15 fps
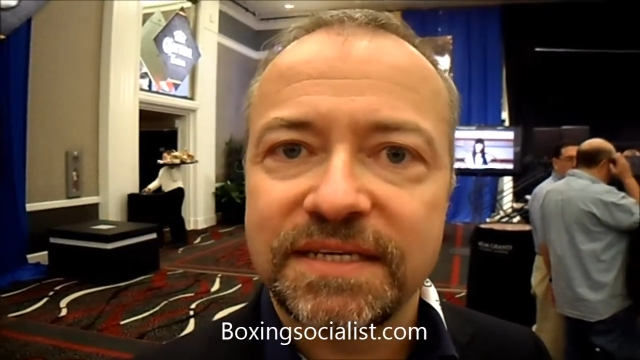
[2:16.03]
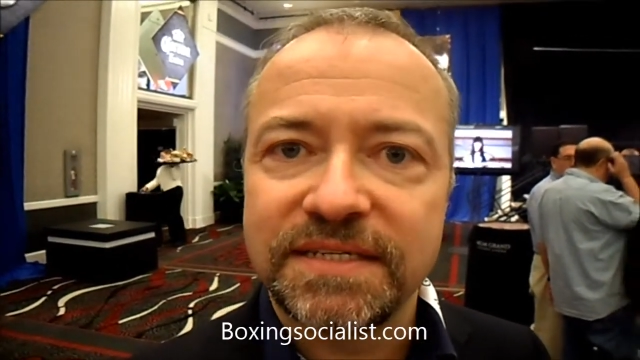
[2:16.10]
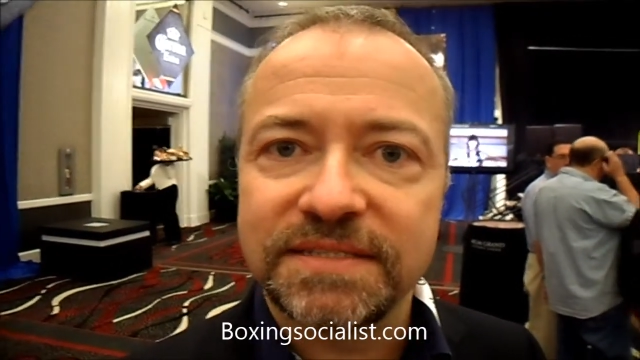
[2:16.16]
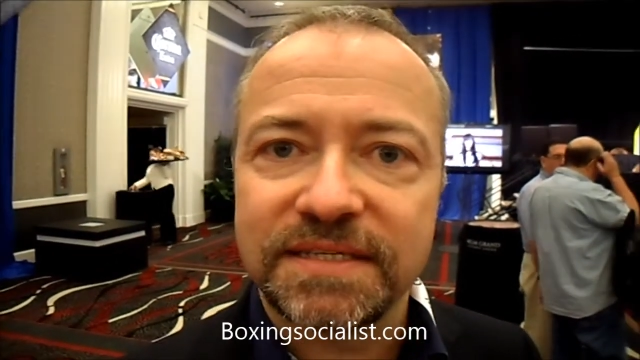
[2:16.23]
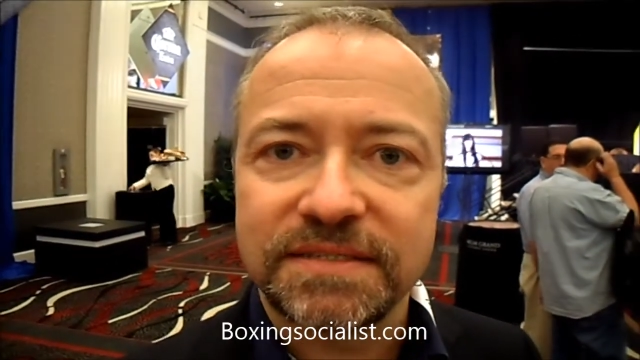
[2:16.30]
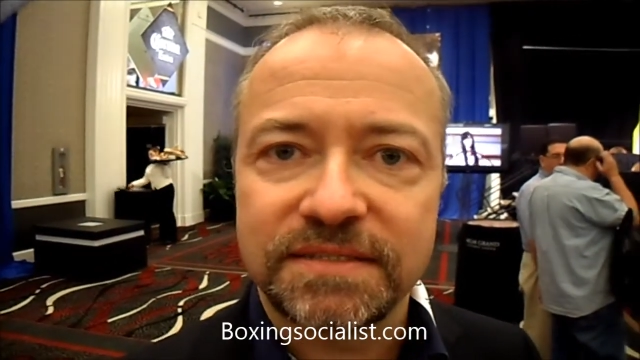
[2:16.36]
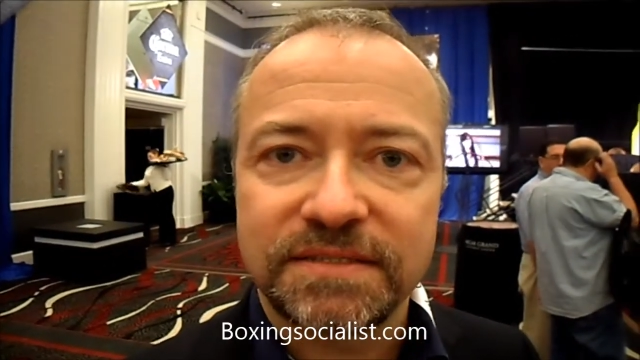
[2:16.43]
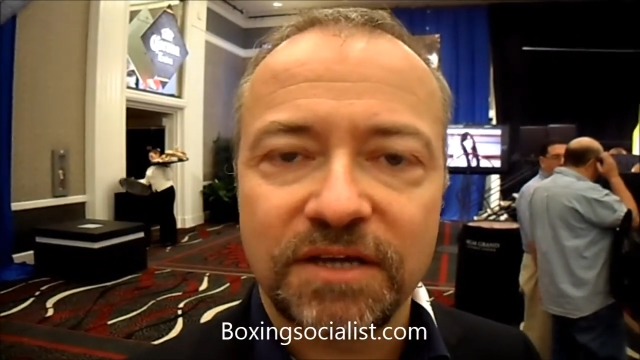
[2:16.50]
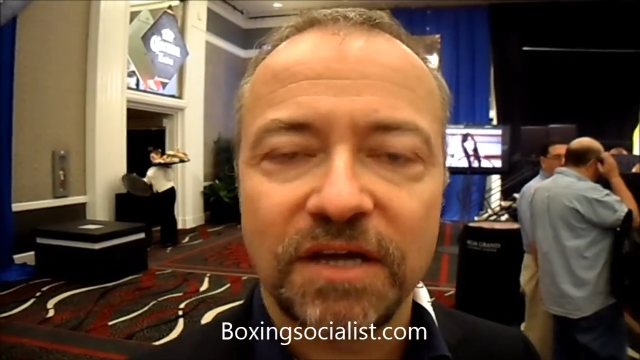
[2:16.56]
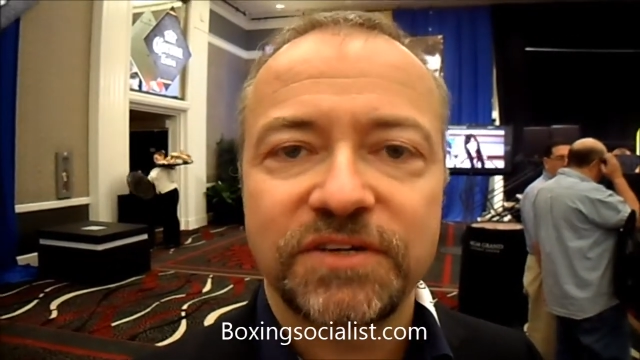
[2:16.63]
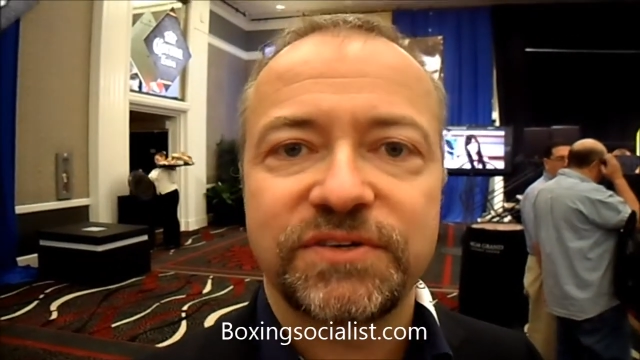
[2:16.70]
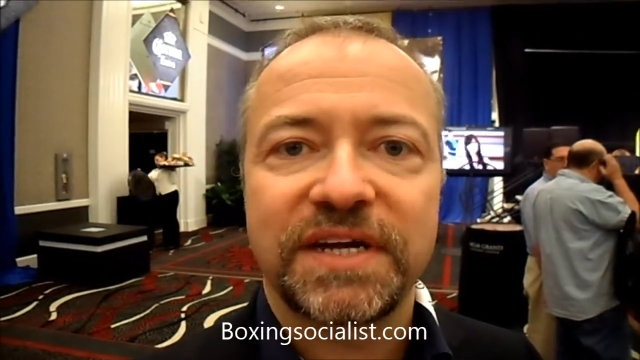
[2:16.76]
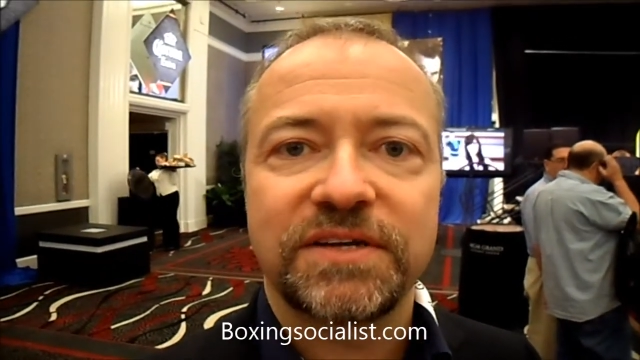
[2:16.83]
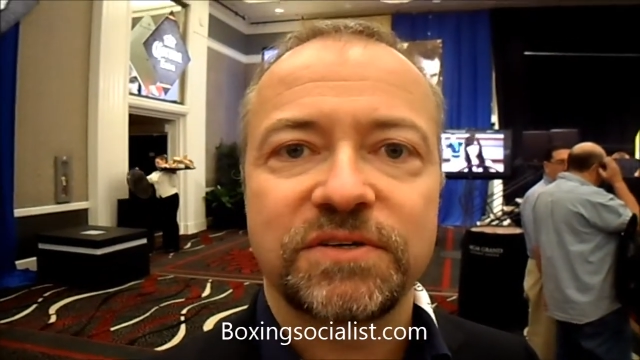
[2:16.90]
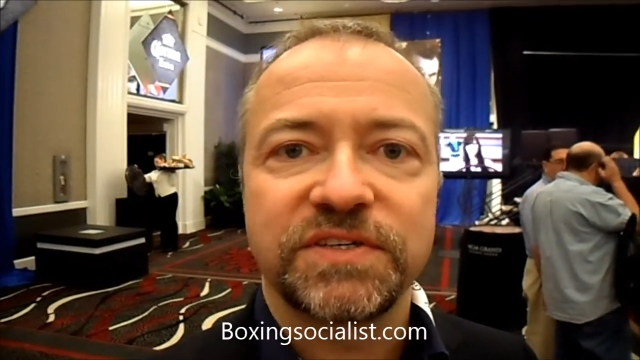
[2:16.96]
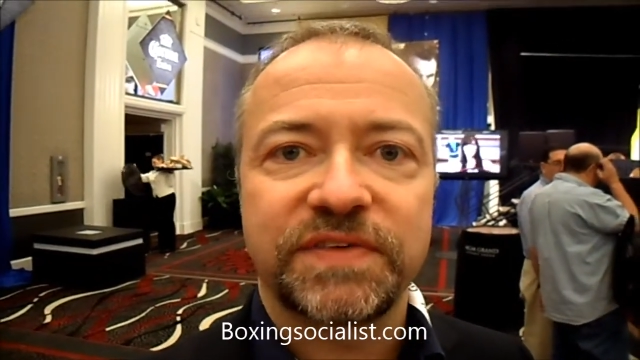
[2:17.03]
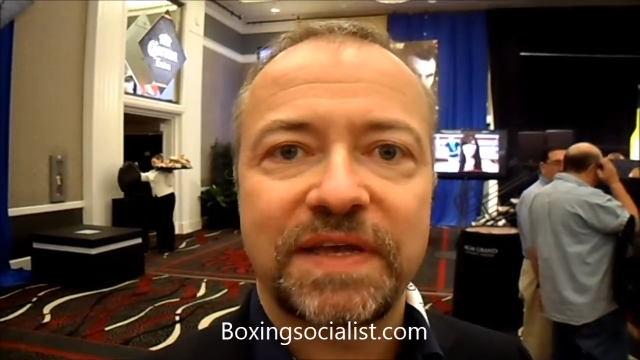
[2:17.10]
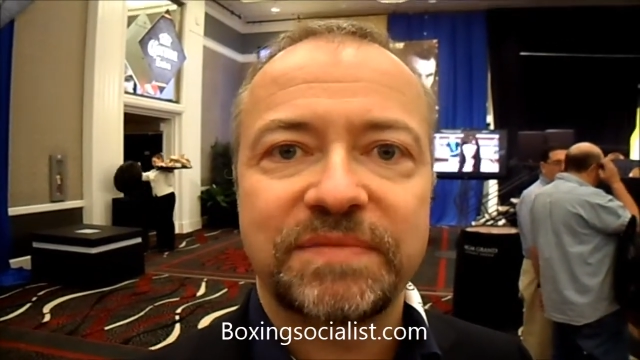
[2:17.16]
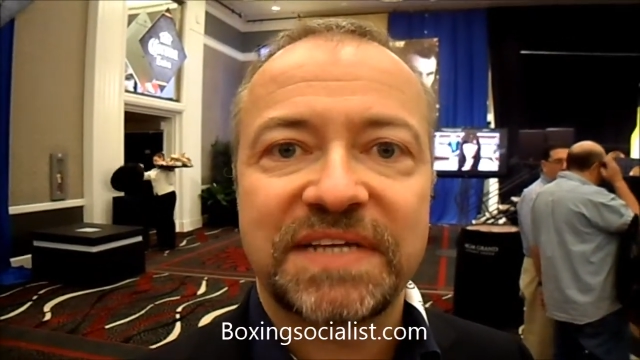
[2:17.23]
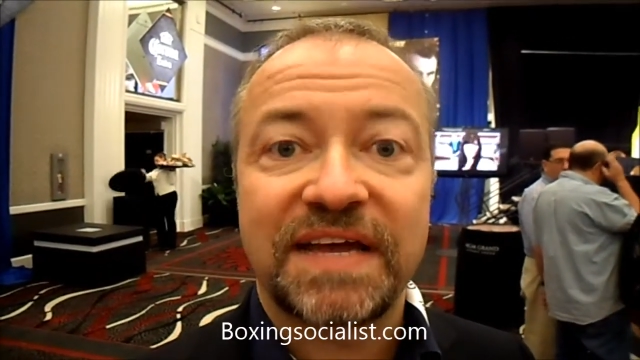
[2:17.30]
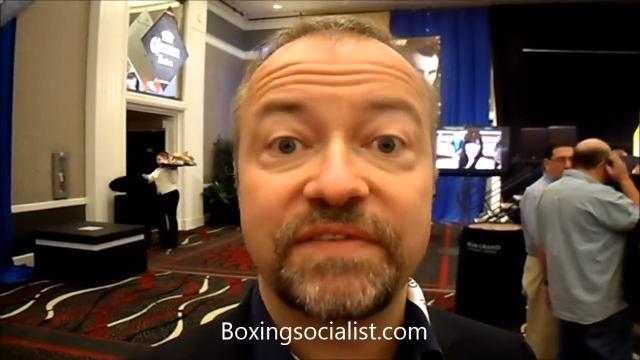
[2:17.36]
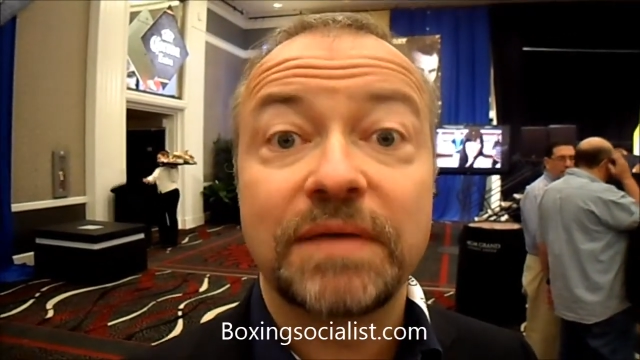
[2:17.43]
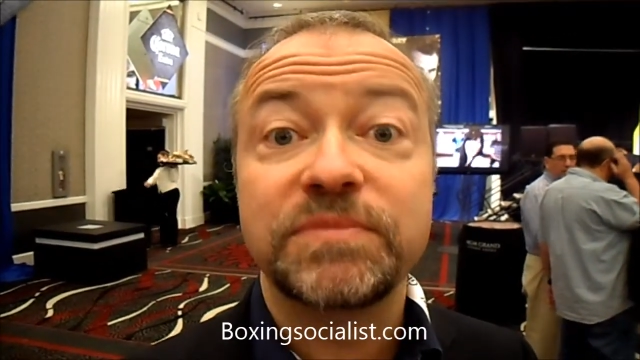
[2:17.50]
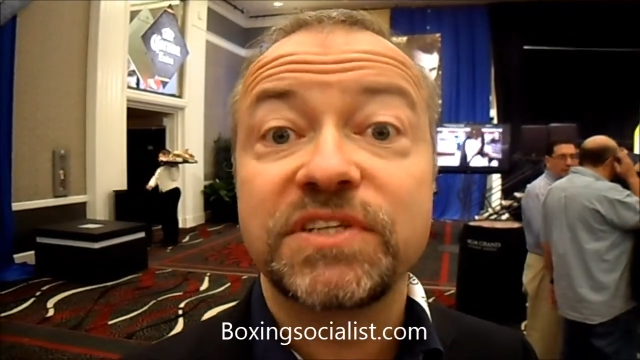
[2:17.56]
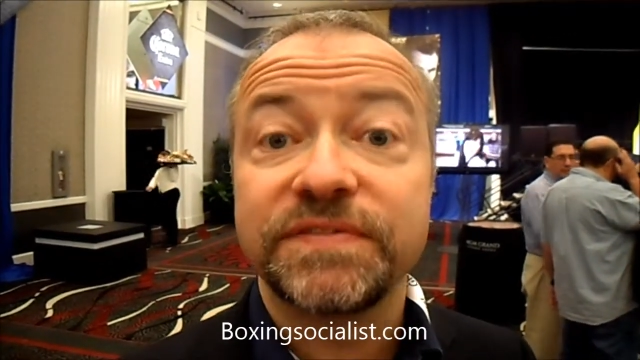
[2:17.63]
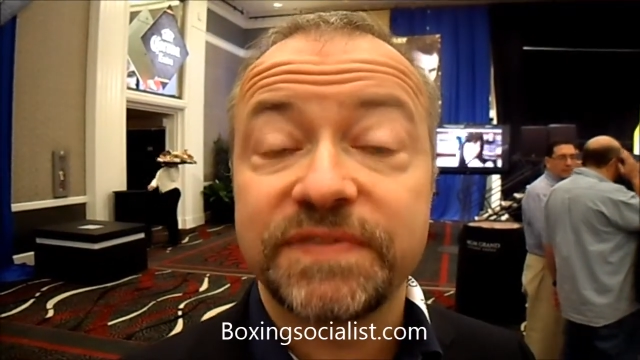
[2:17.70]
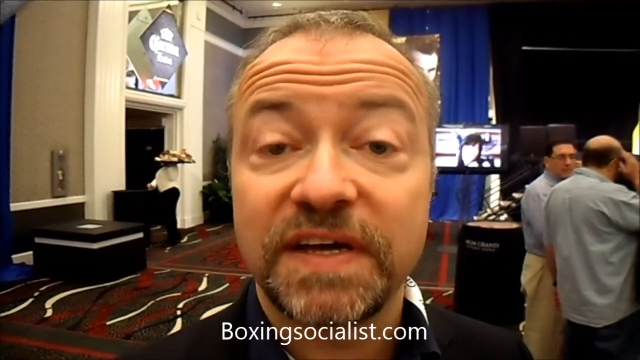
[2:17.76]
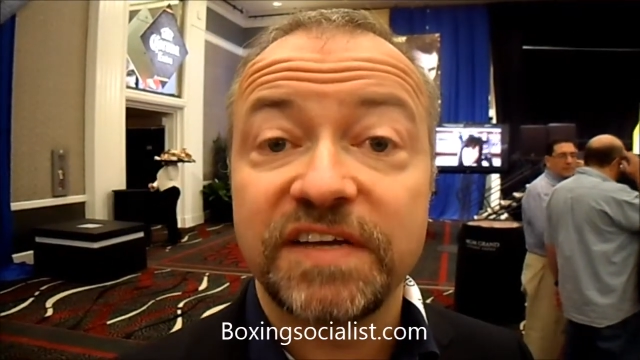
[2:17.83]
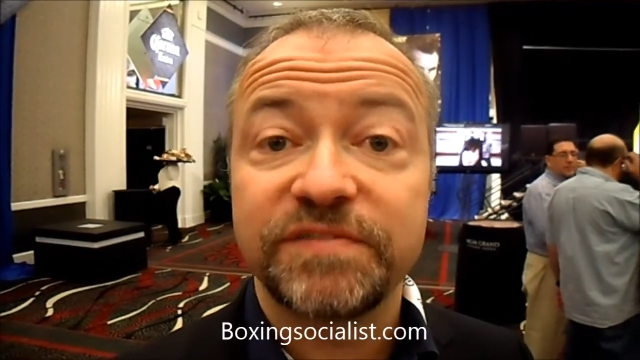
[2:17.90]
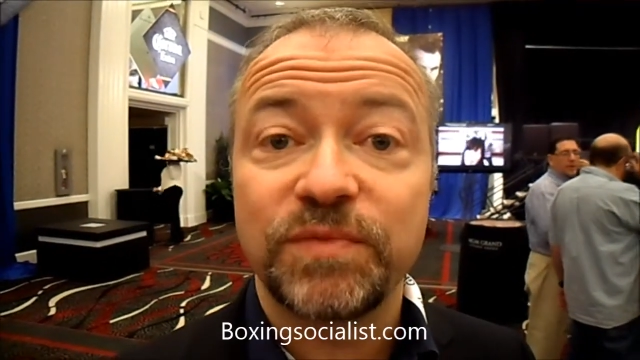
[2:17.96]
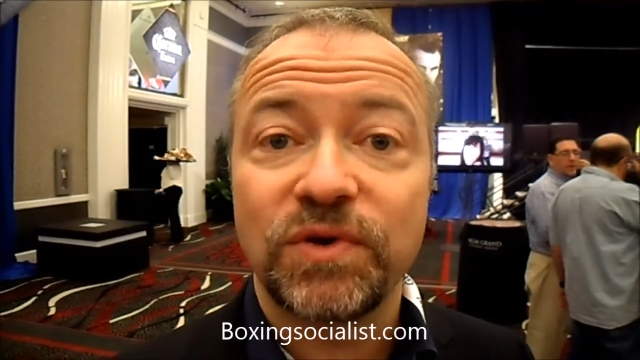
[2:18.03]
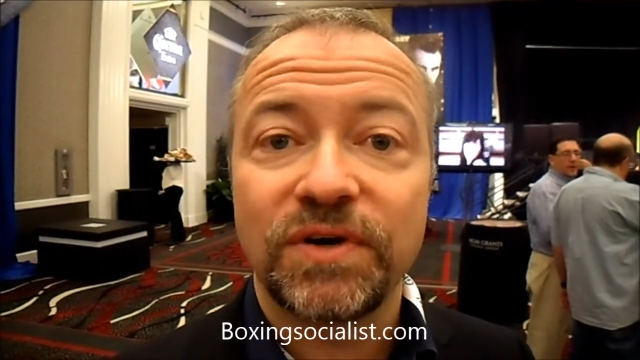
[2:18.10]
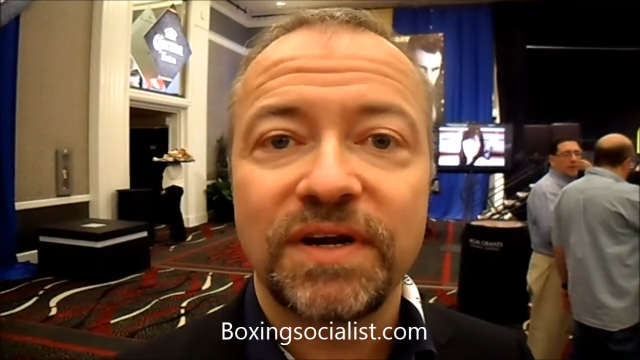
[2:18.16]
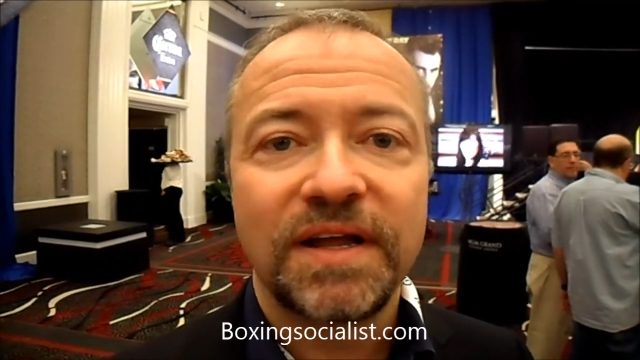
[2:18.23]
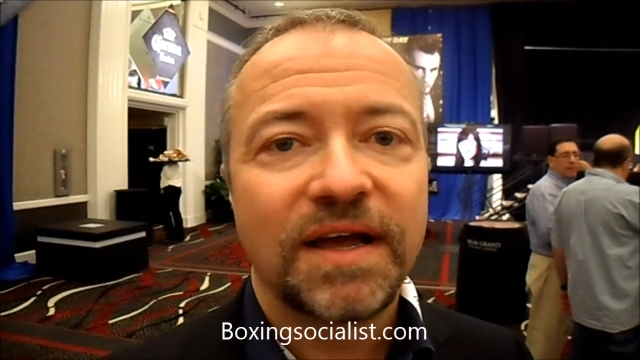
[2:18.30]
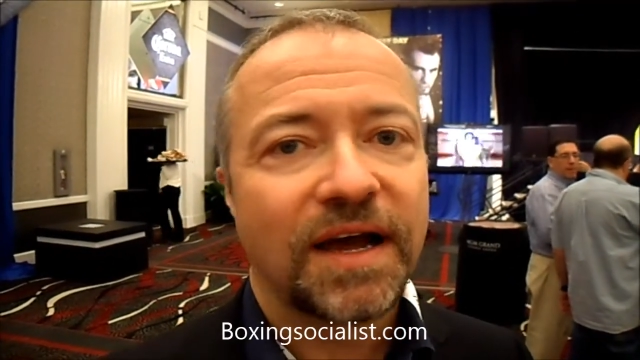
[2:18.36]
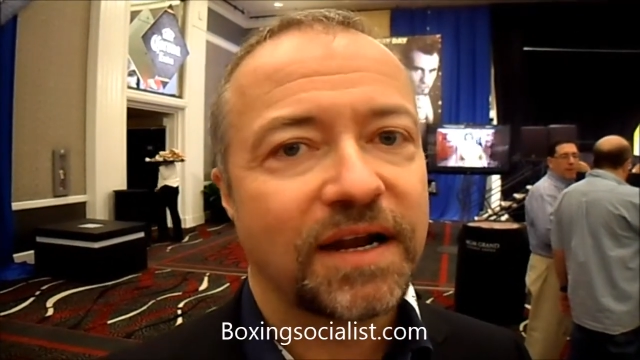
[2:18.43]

his contract calls for him to have up to five more.